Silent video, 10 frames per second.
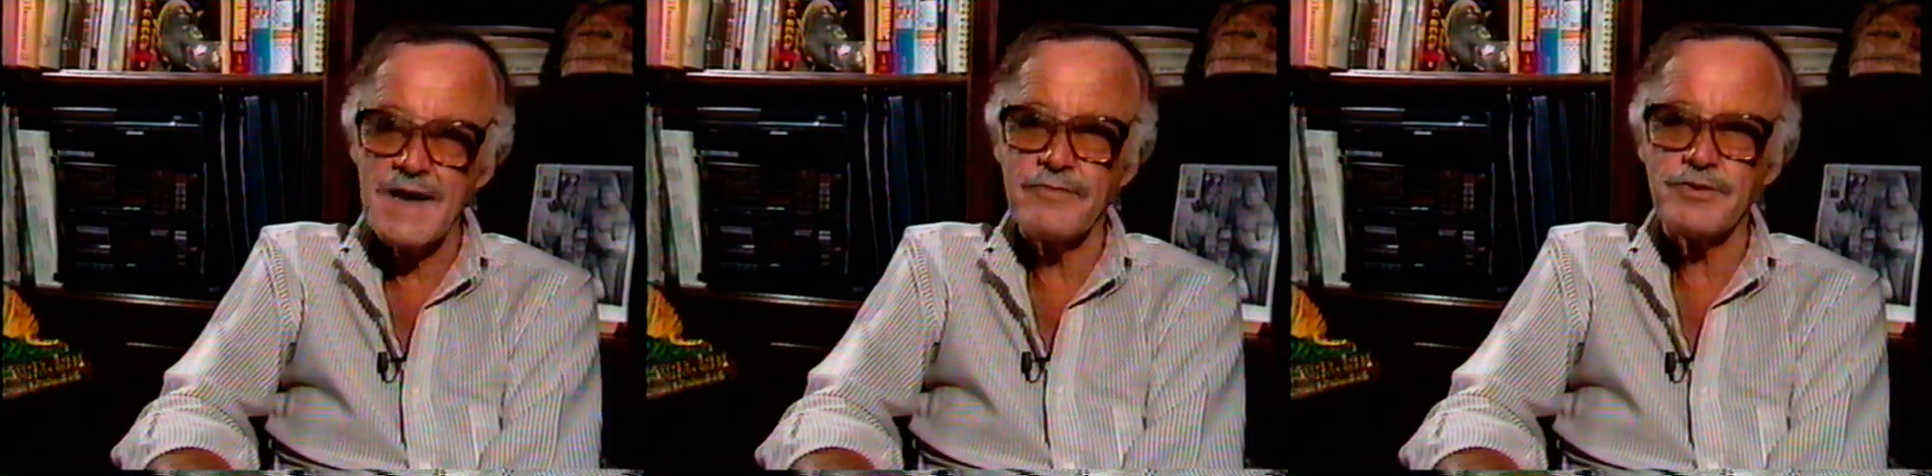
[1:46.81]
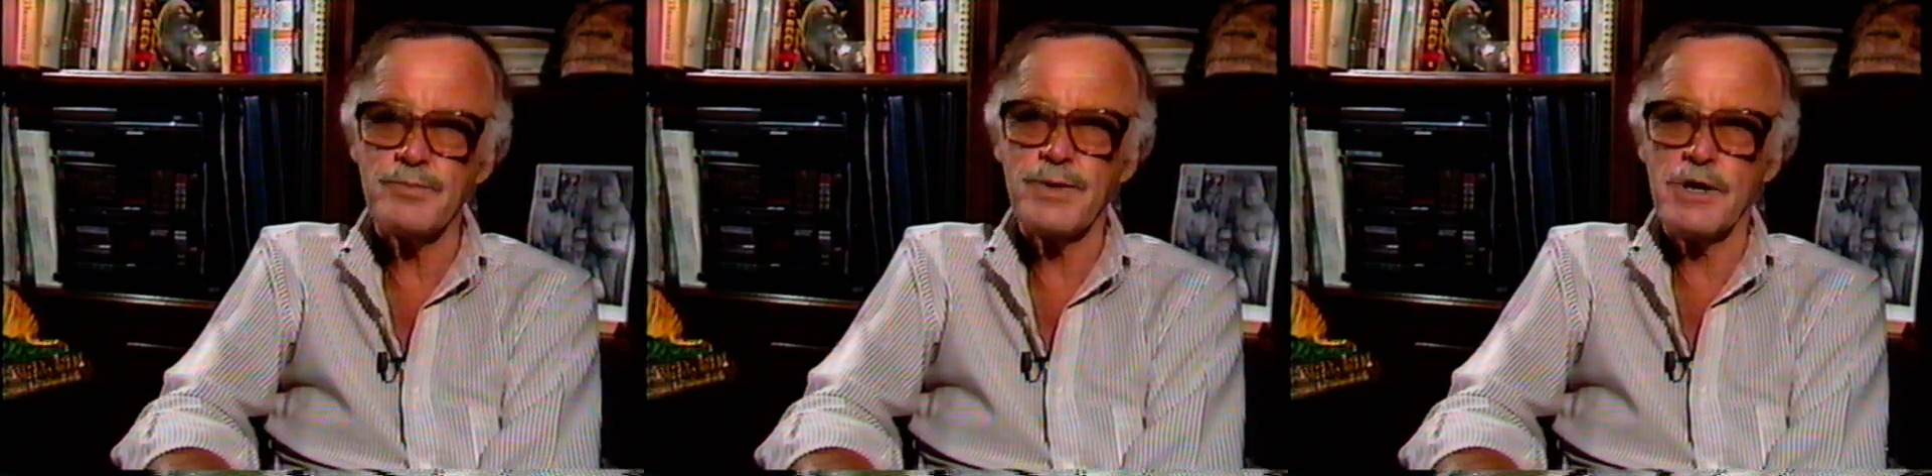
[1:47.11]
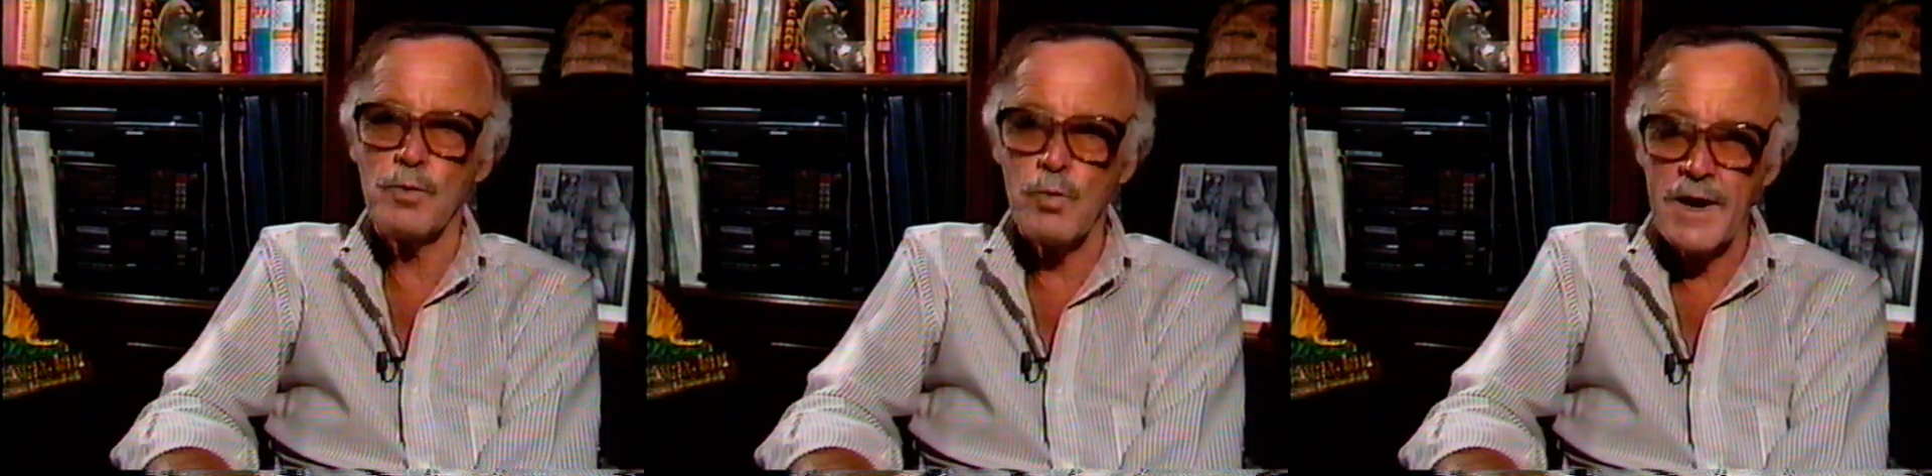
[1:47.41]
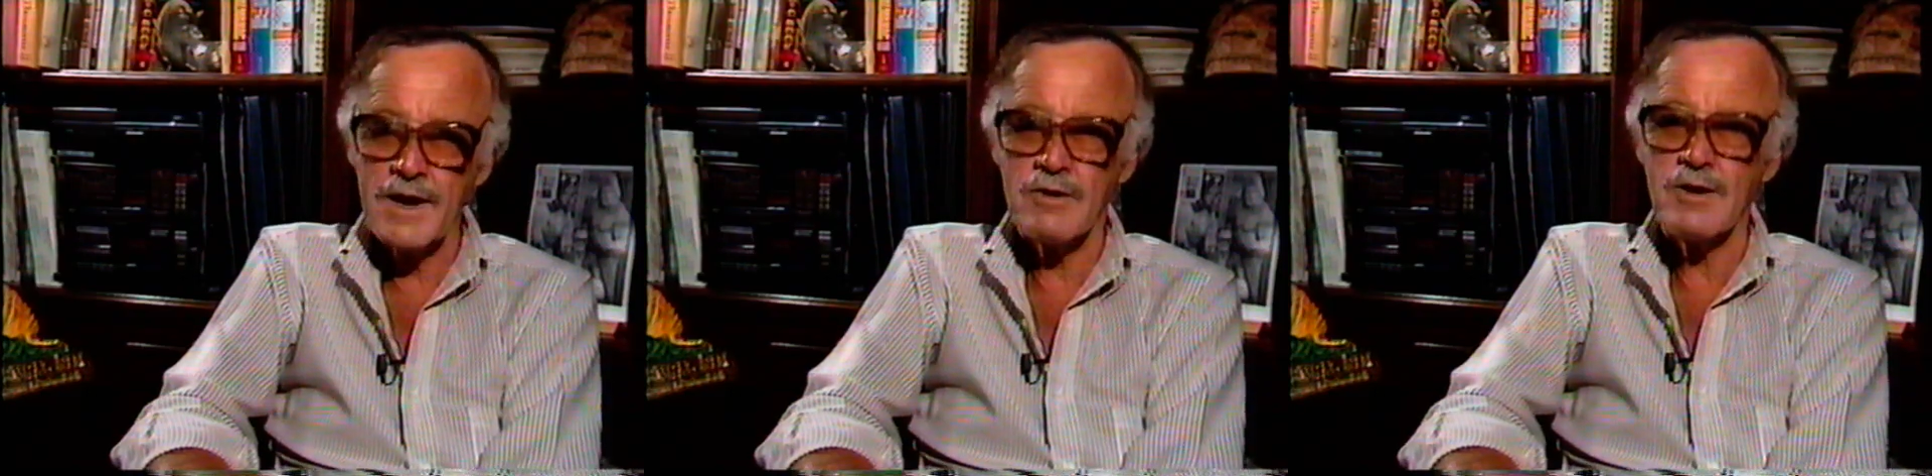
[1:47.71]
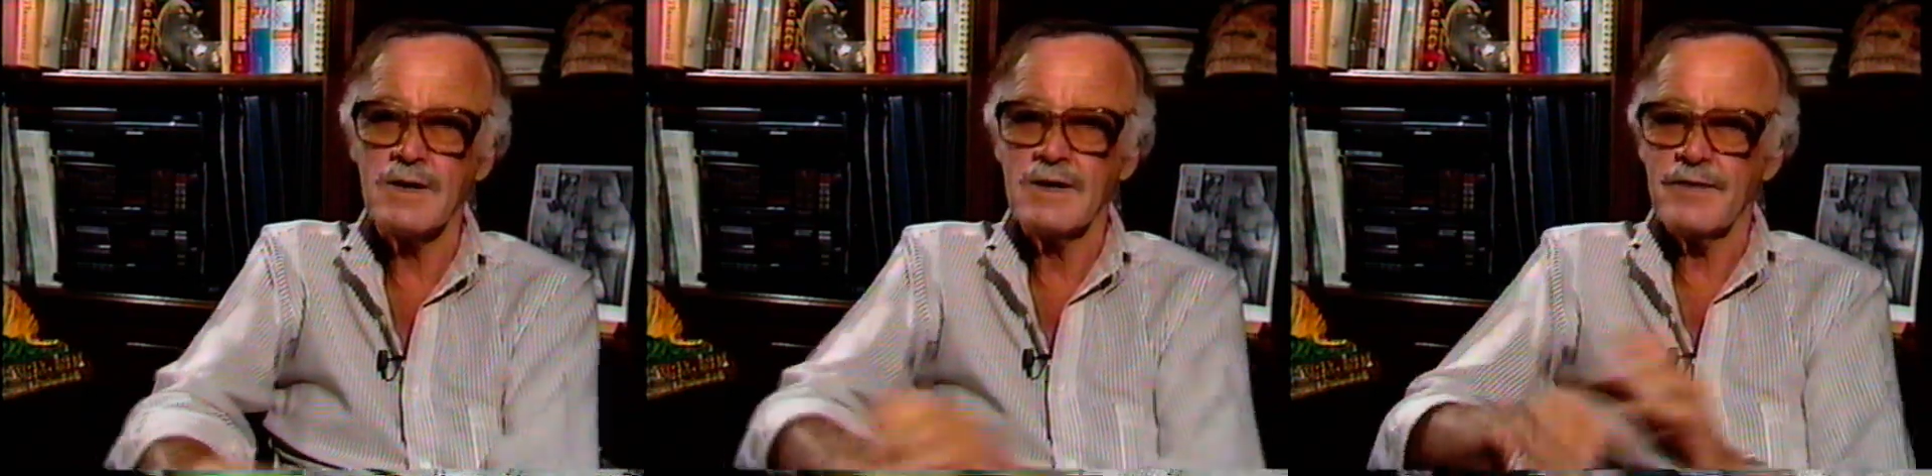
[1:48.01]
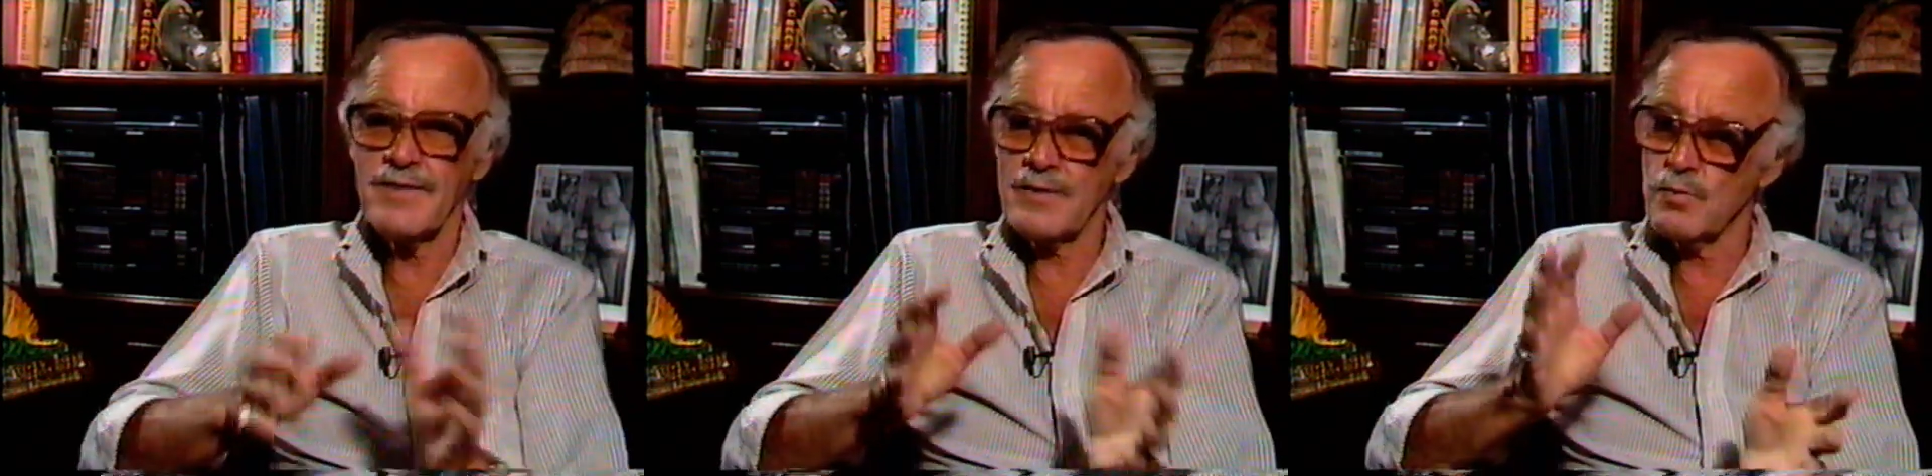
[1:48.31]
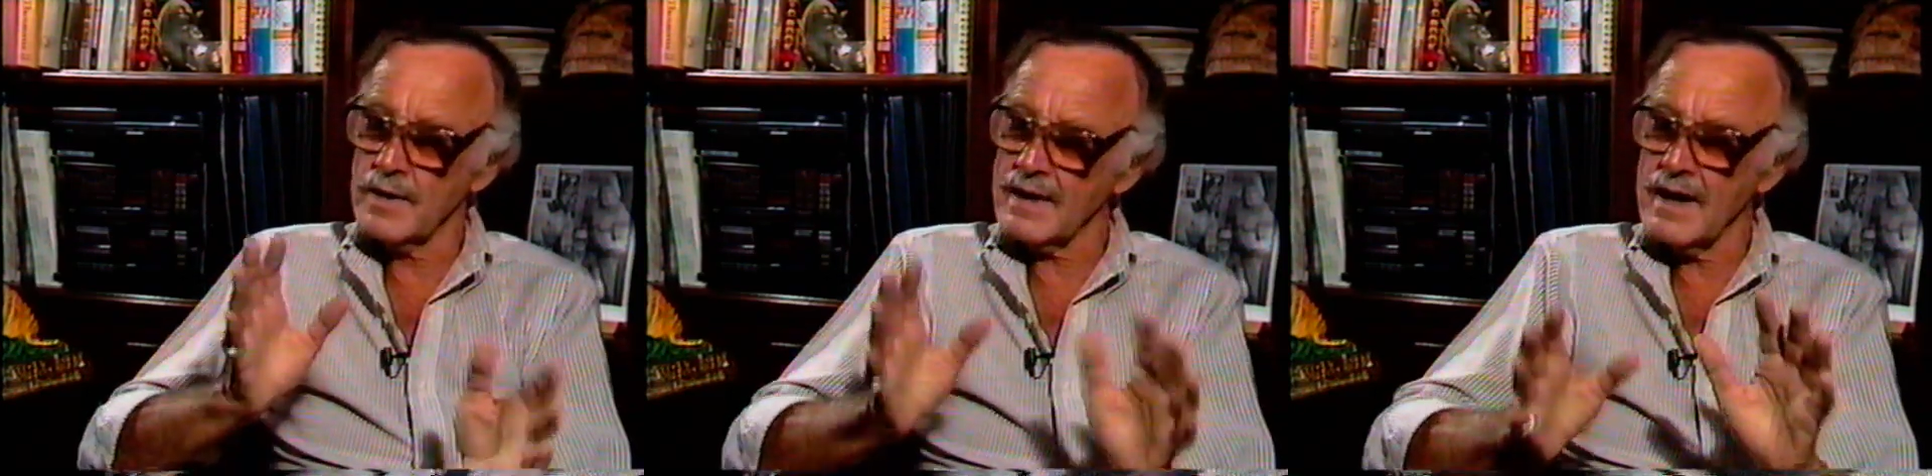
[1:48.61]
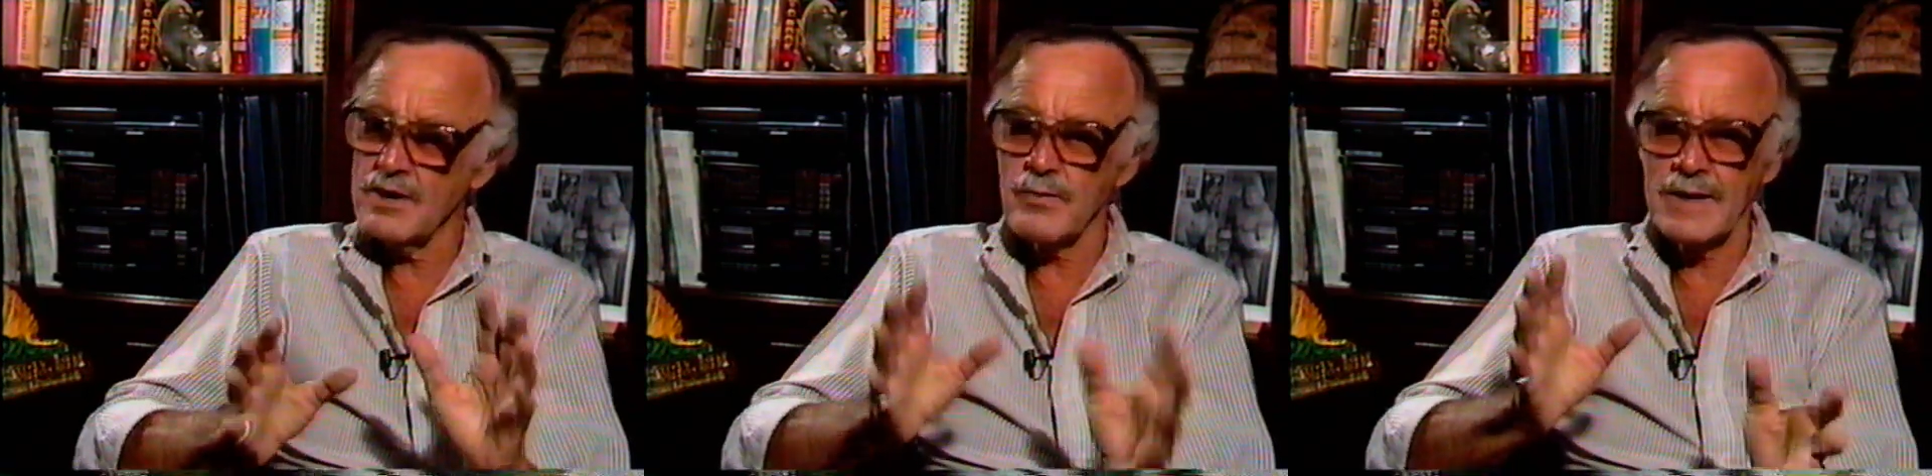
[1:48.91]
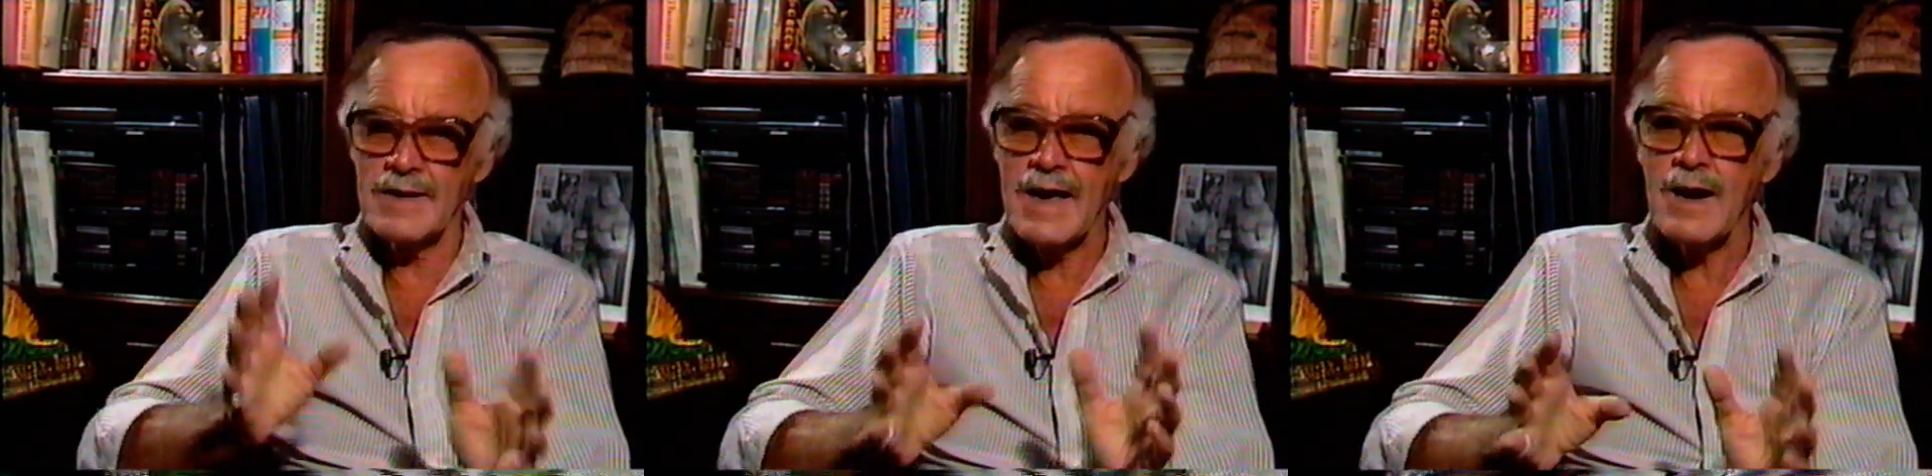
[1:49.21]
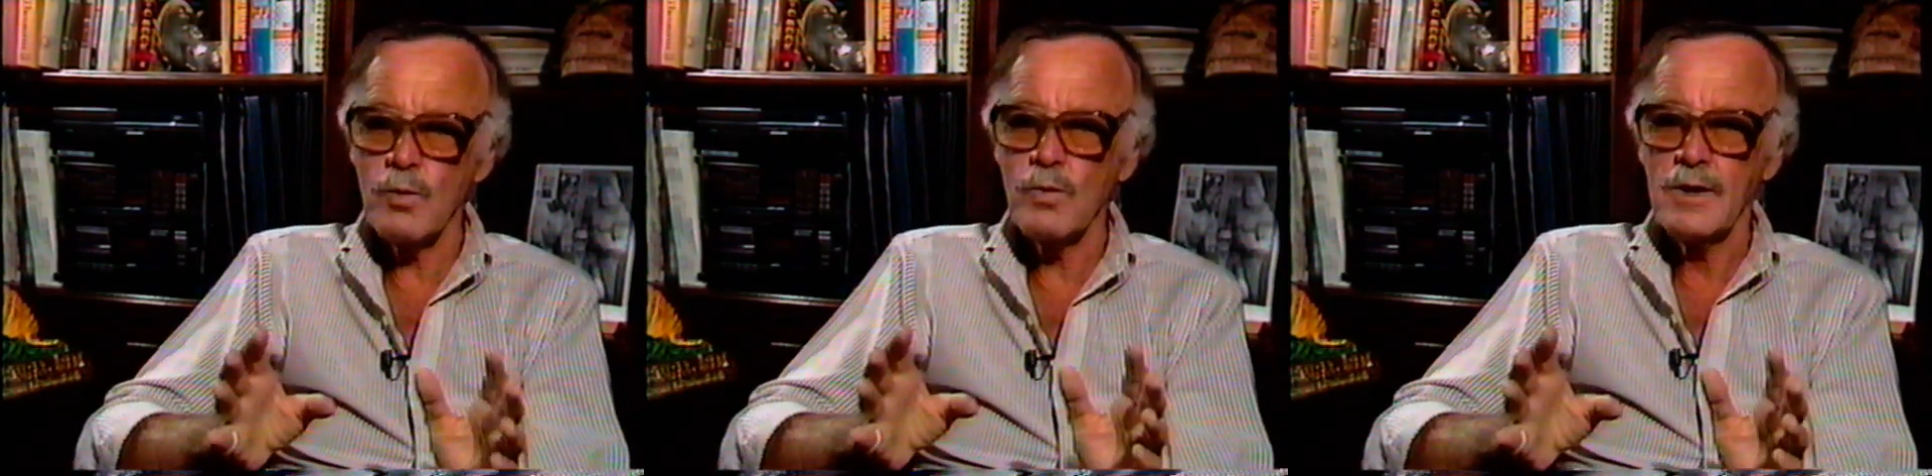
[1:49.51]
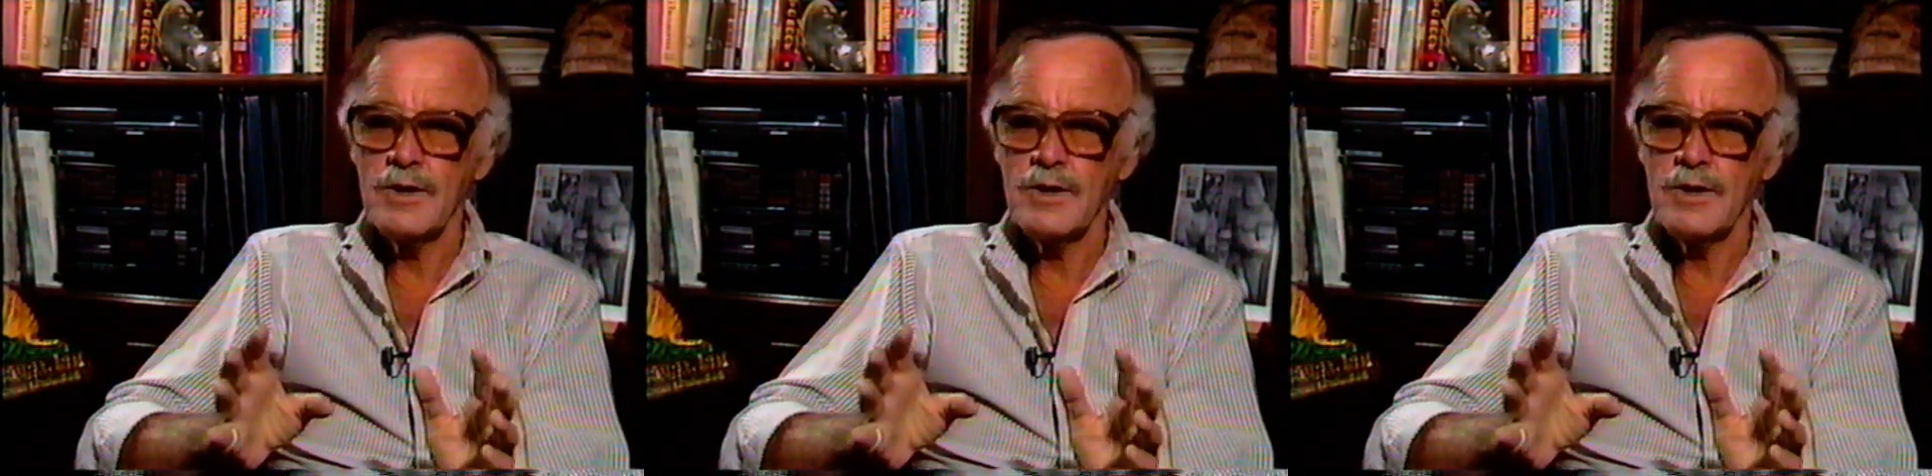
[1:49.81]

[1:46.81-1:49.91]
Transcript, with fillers: have to be aware that we're catering now